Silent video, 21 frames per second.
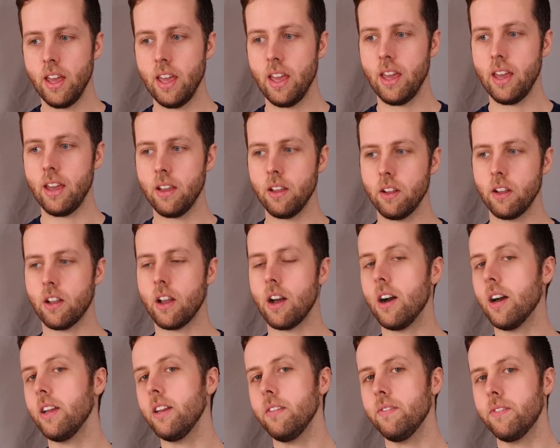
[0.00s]
it
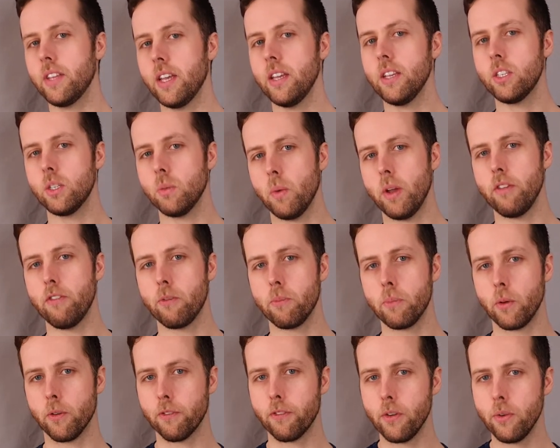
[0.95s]
kind of takes away from
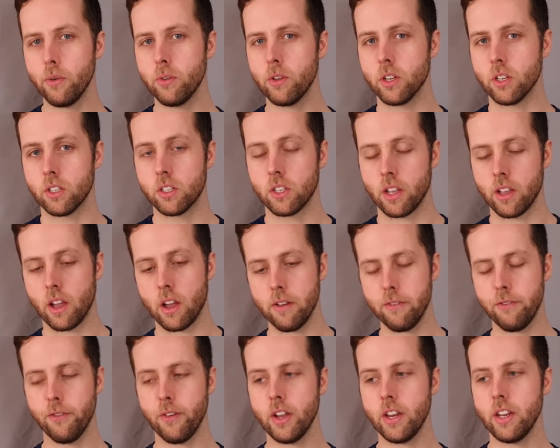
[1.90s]
your focus. Like I
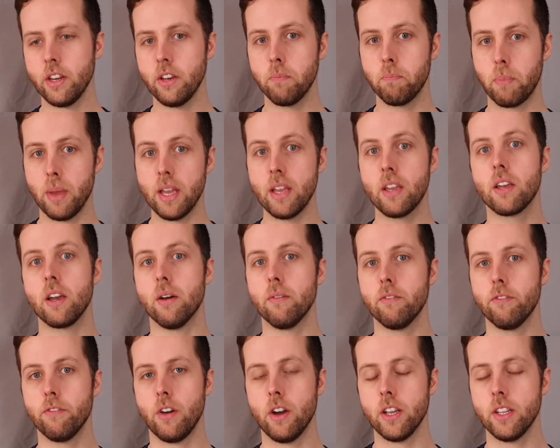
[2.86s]
find in big
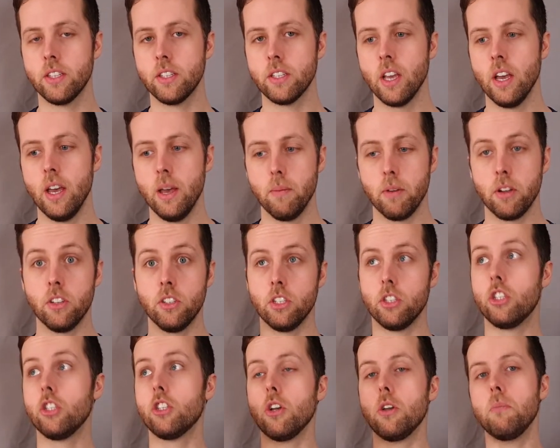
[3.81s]
gunfights, because
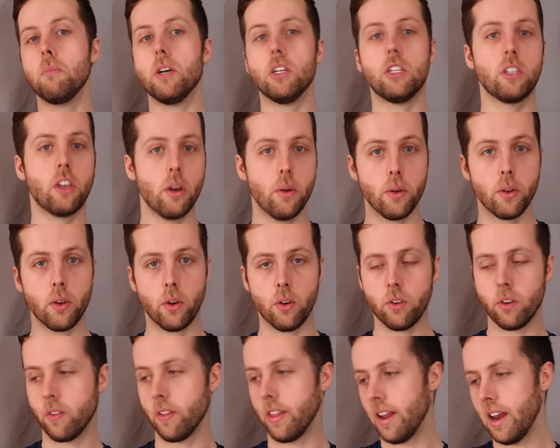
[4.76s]
there's so much going
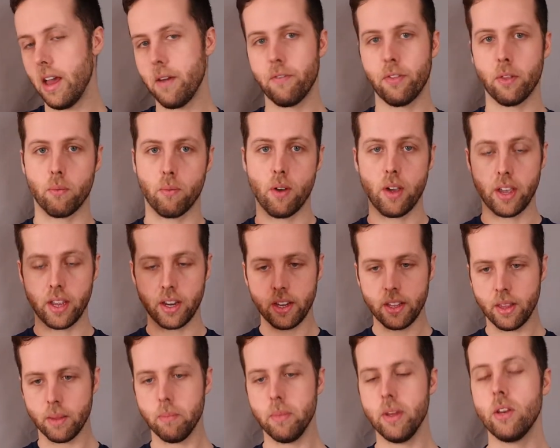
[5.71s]
on the left, the right, and
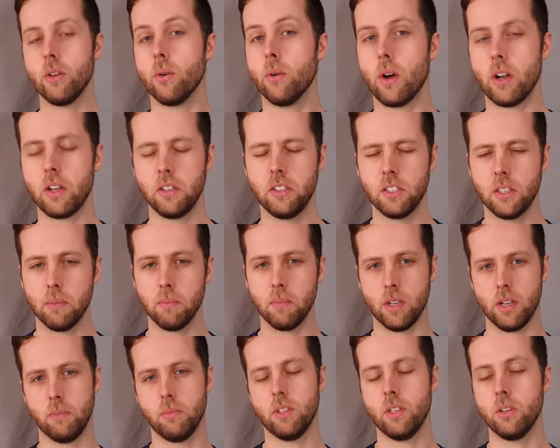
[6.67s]
in the middle, I
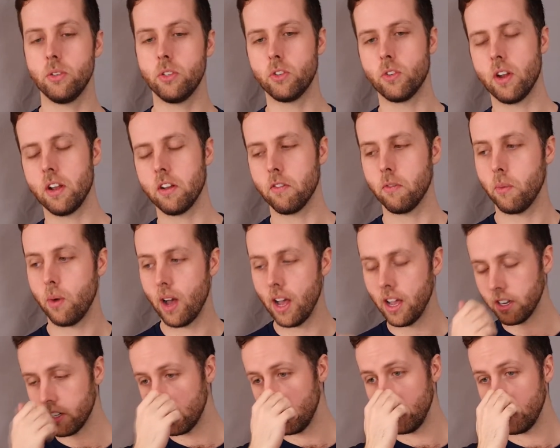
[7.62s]
sometimes lose track of what
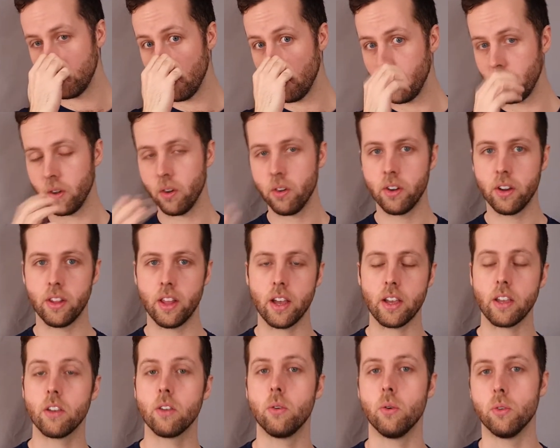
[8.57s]
actually is going on, and
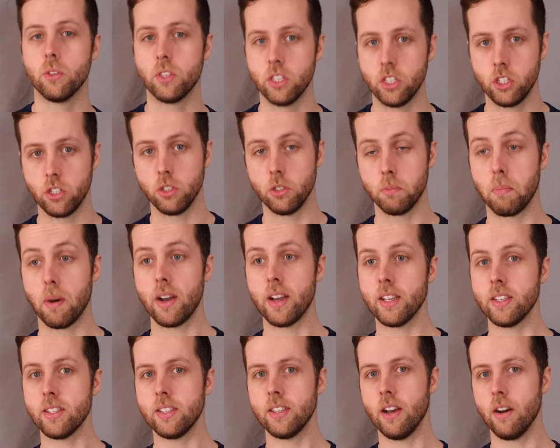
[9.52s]
that can cause issues by
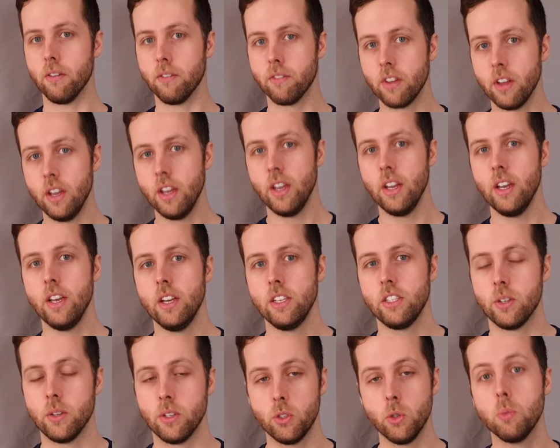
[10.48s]
itself.
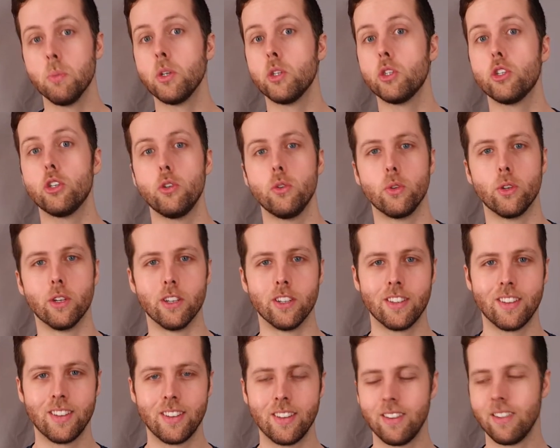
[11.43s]
So it's almost too good.
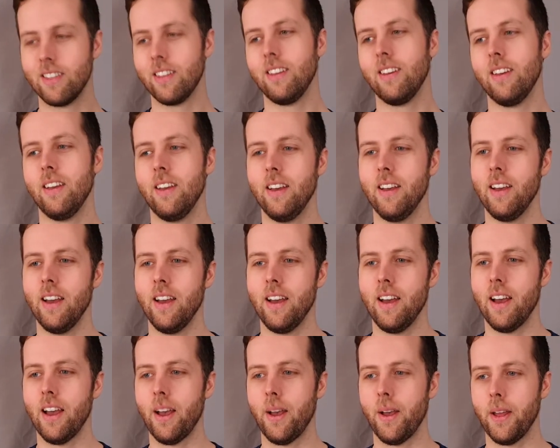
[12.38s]

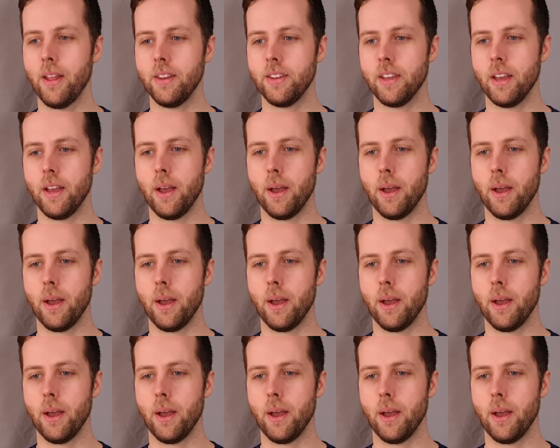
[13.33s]
And